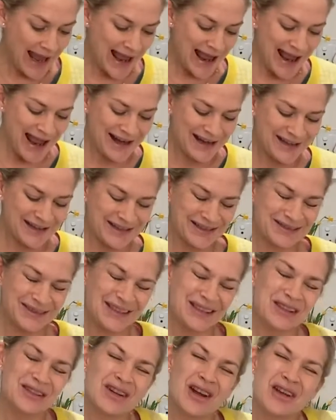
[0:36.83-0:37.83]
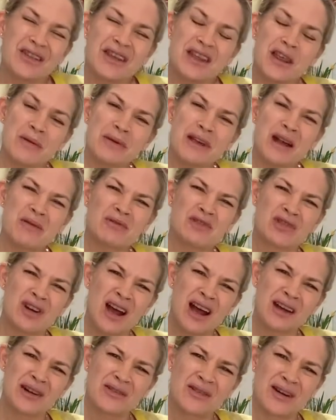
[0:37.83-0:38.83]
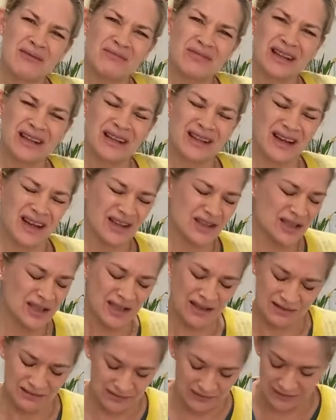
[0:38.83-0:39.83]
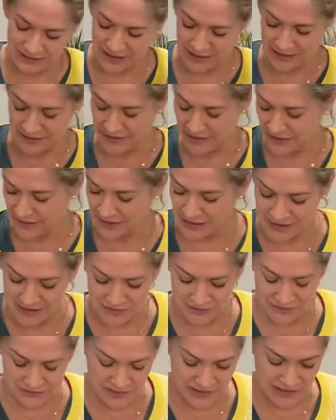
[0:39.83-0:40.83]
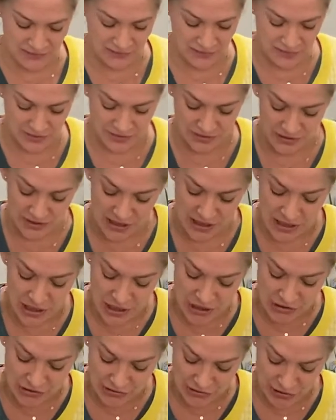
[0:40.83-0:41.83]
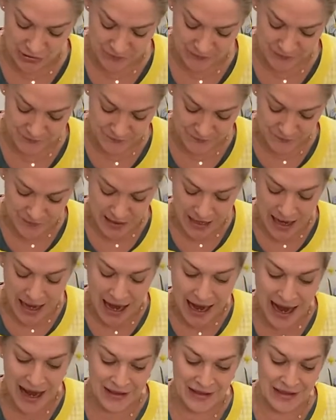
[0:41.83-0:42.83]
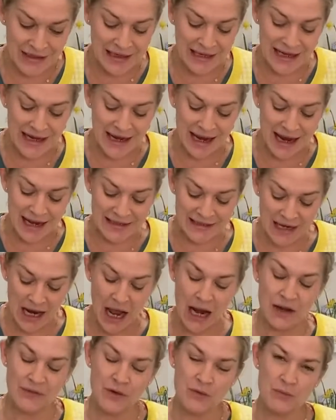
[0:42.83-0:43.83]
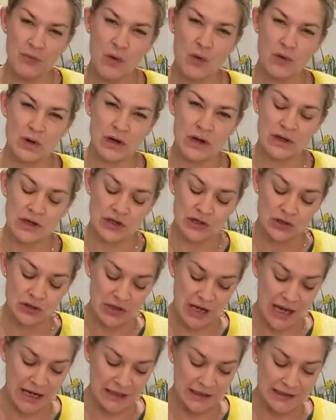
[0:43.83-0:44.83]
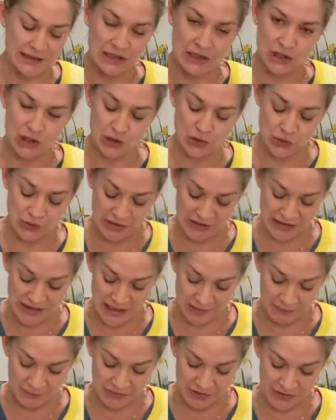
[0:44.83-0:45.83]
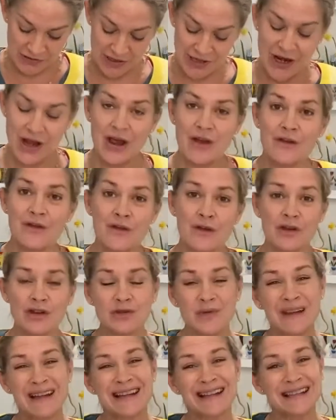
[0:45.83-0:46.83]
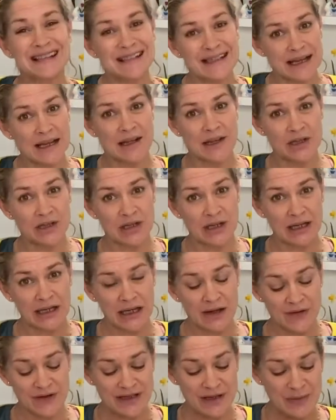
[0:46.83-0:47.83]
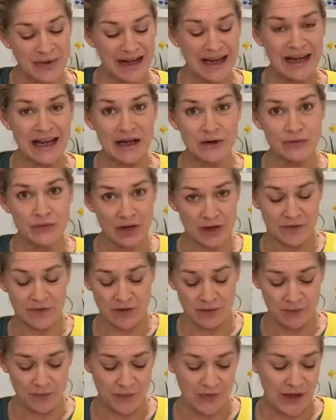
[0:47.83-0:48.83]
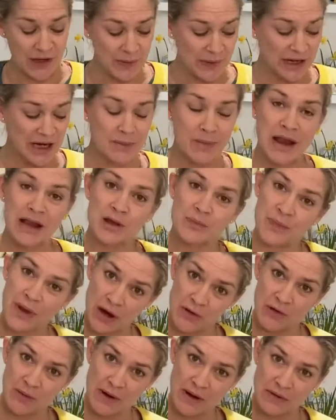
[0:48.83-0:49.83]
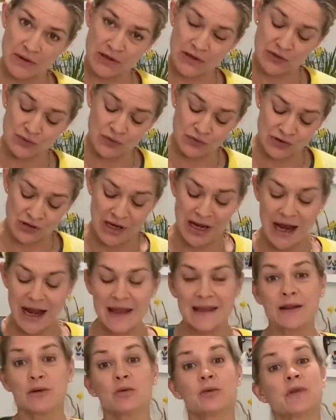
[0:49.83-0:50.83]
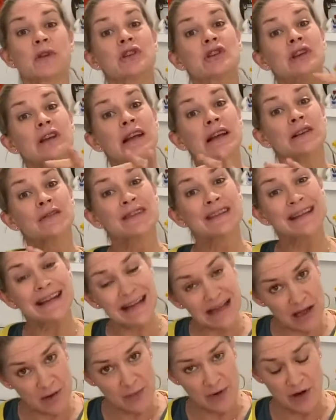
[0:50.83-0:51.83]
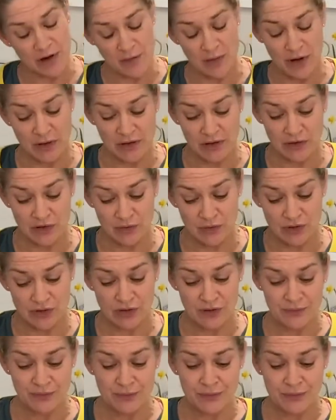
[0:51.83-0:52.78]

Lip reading: And it, and then they become dry and crumbly, and actually, I don't know, it's not really worth it. So, I think it's kind of important that you take this in 2 steps. First, we're going to sear the chicken livers, then we're going to get rid of them. Then we're going to make a peri-peri sauce. Then put the chicken livers in the peri-peri sauce.